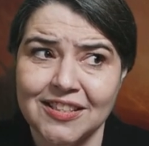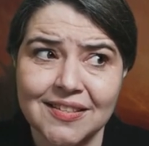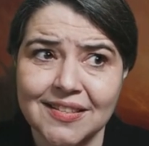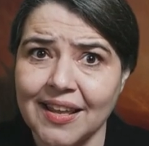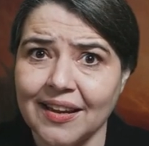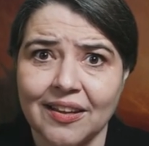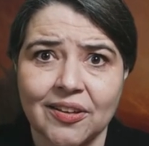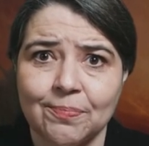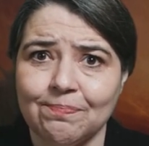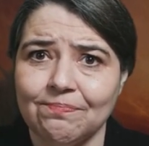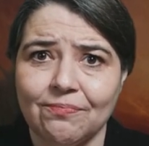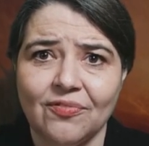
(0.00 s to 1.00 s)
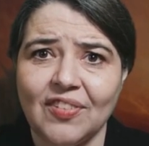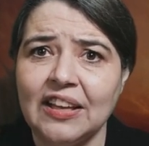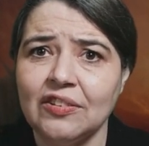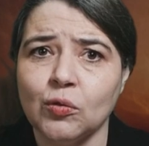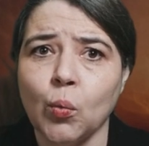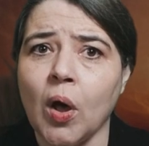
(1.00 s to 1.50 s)
just like a
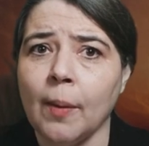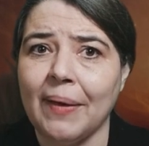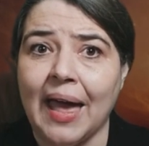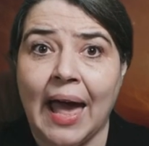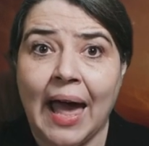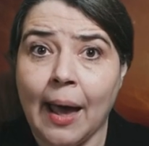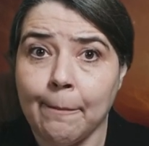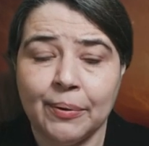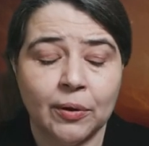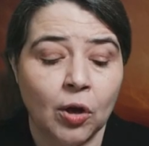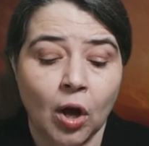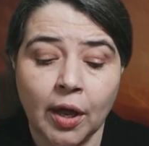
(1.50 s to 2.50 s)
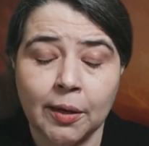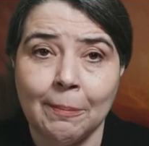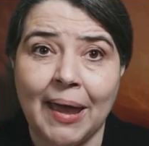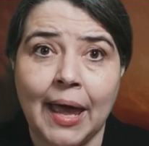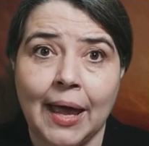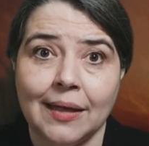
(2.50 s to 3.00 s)
face swap app
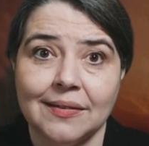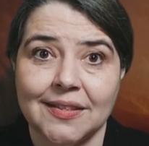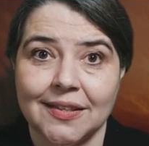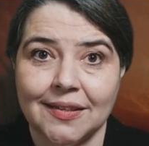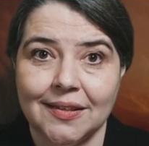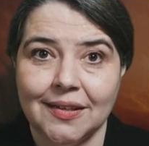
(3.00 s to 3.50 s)
gone mad.